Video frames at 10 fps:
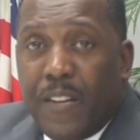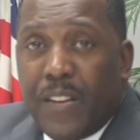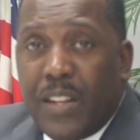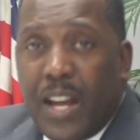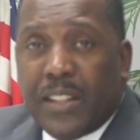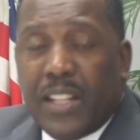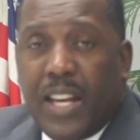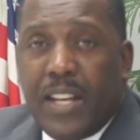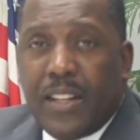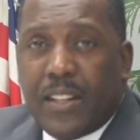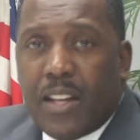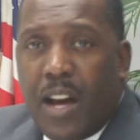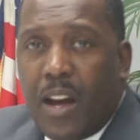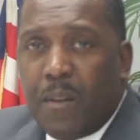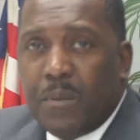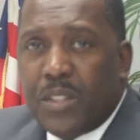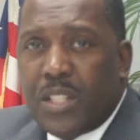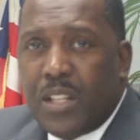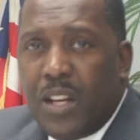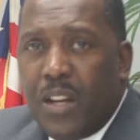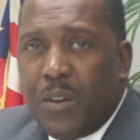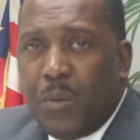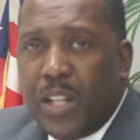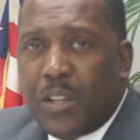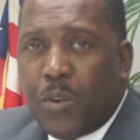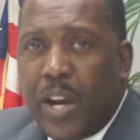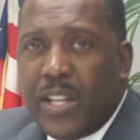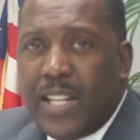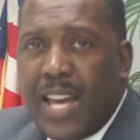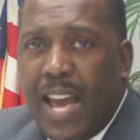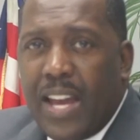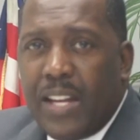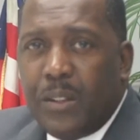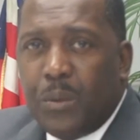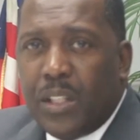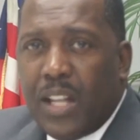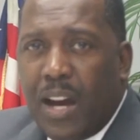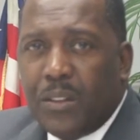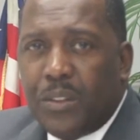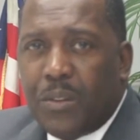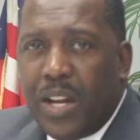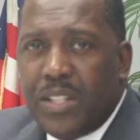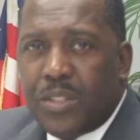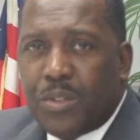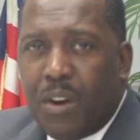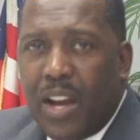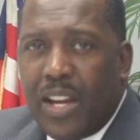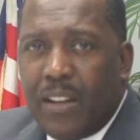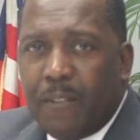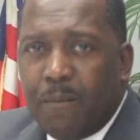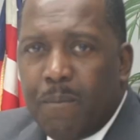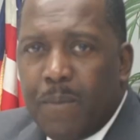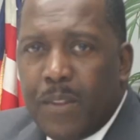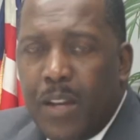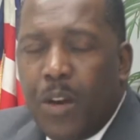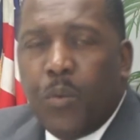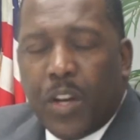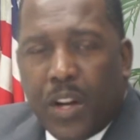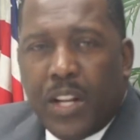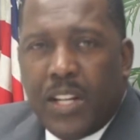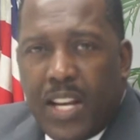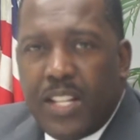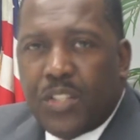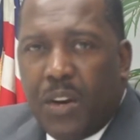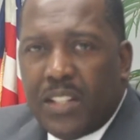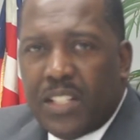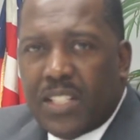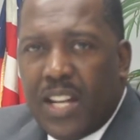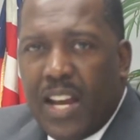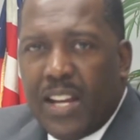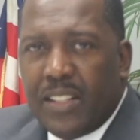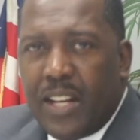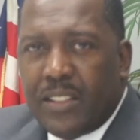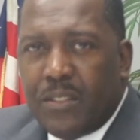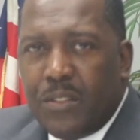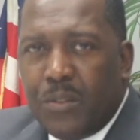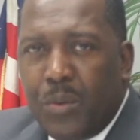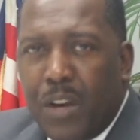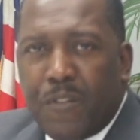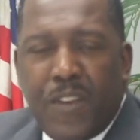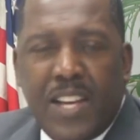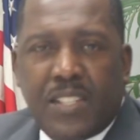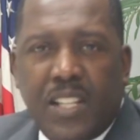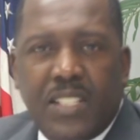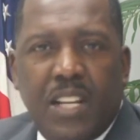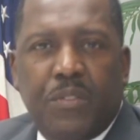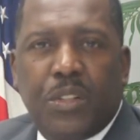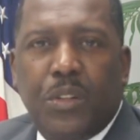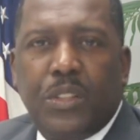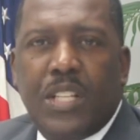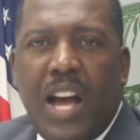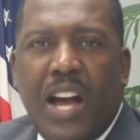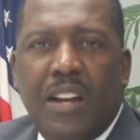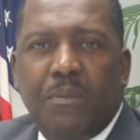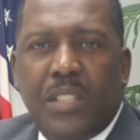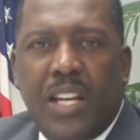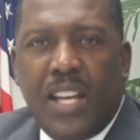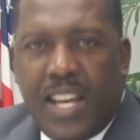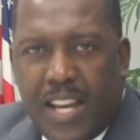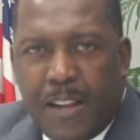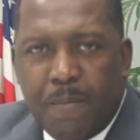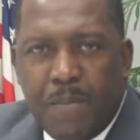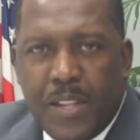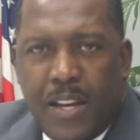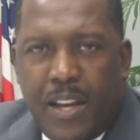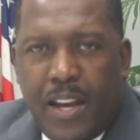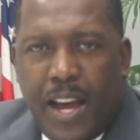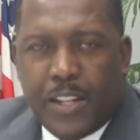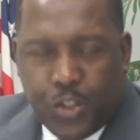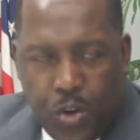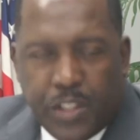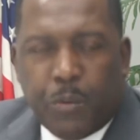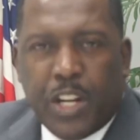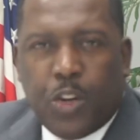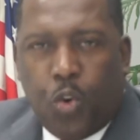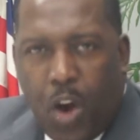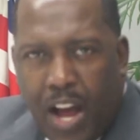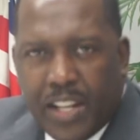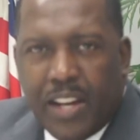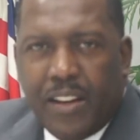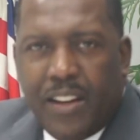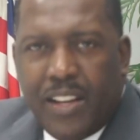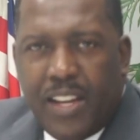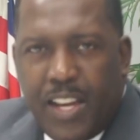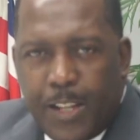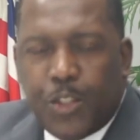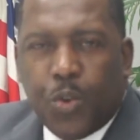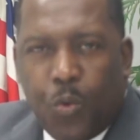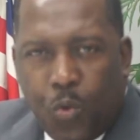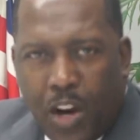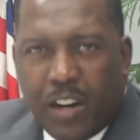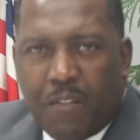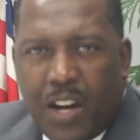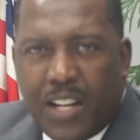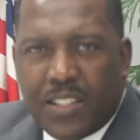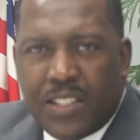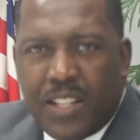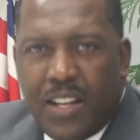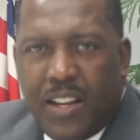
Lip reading: And nothing comes with great gain without great strain. We're going to need to understand that we're facing difficult times ahead. And it's going to require each one of us